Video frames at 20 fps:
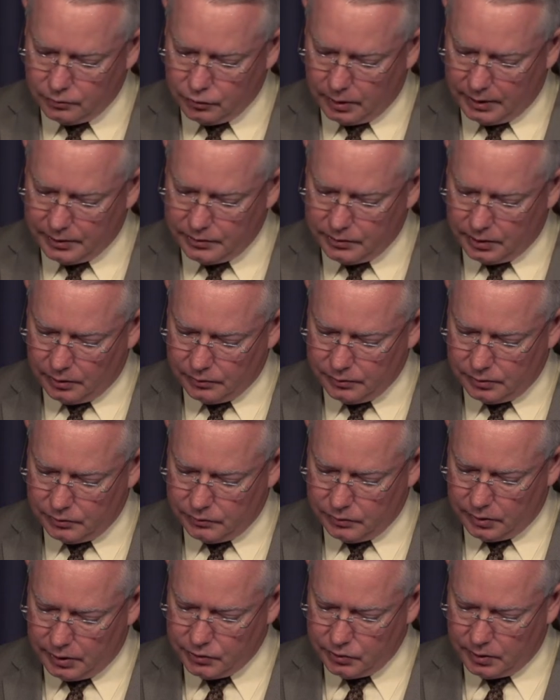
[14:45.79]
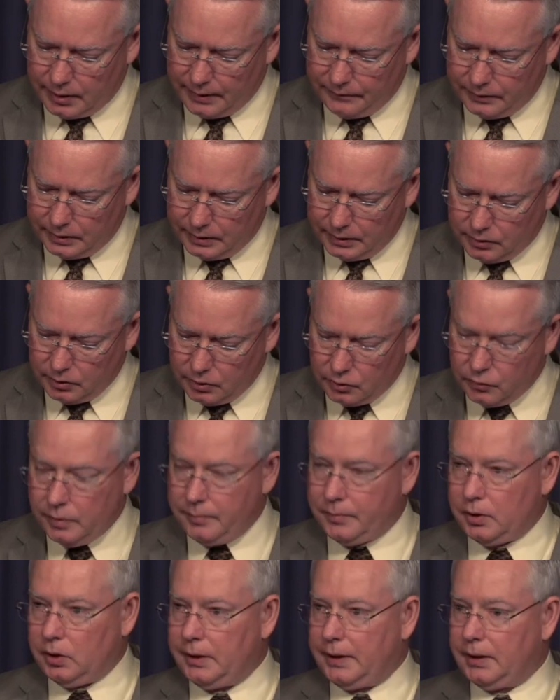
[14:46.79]
drug sales and drug trafficking are
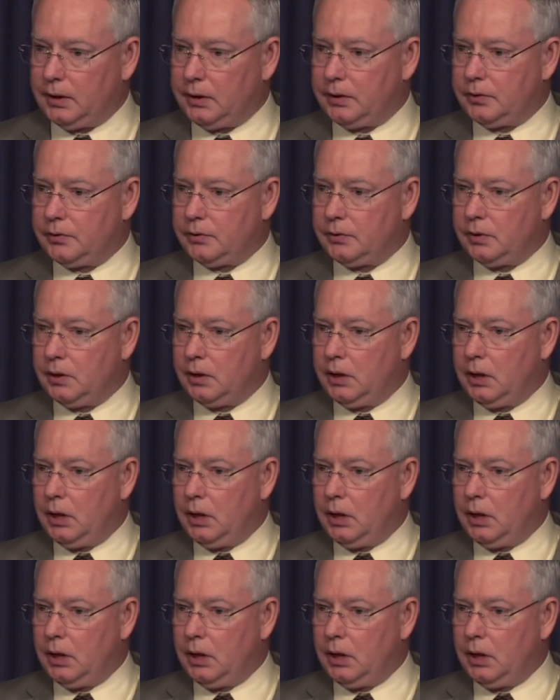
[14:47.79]
criminal aliens.